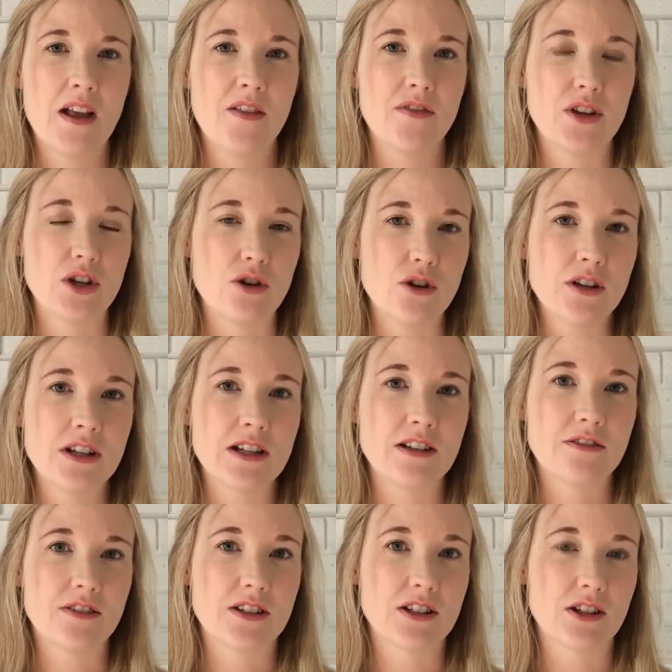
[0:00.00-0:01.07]
that you're not in any
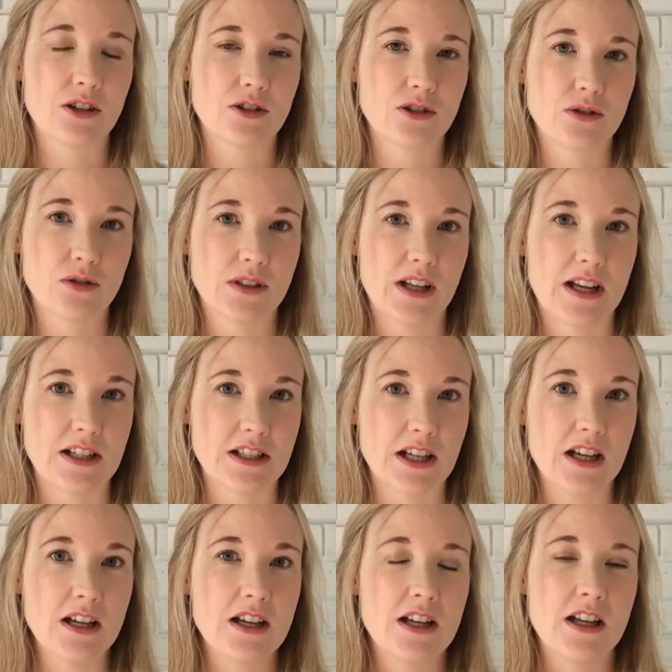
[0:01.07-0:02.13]
physiological
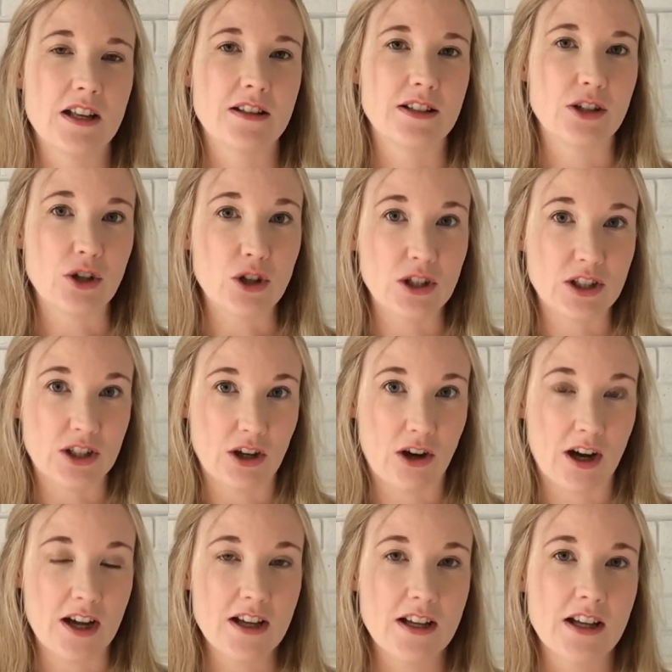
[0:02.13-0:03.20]
danger, that you're not going to
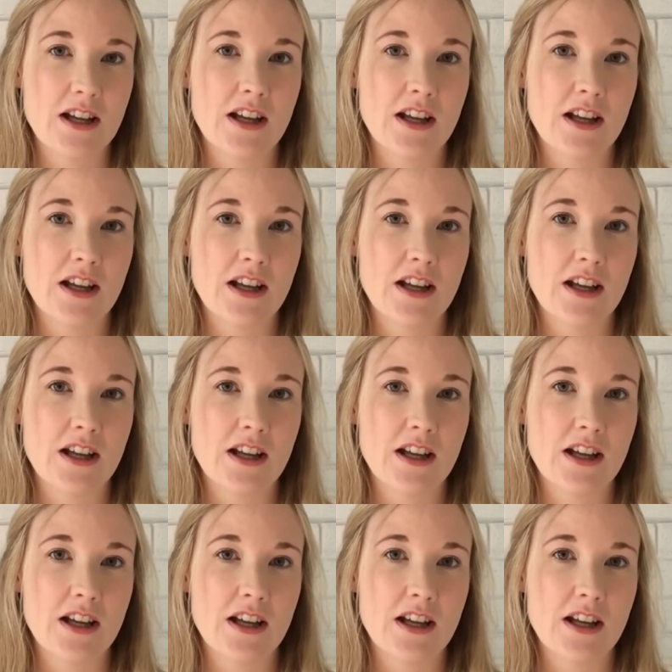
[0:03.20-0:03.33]
die,